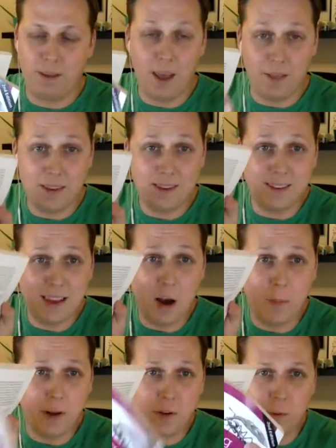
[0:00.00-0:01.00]
Yeah, this is
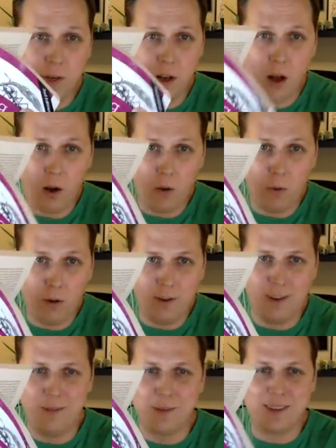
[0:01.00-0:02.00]
how much we know,
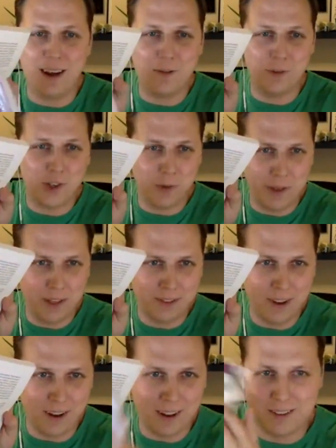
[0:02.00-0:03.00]
besides what Jimmy
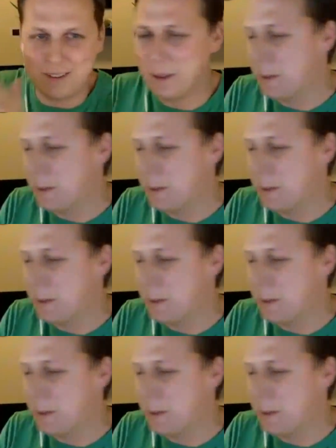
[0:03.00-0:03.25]
tells us.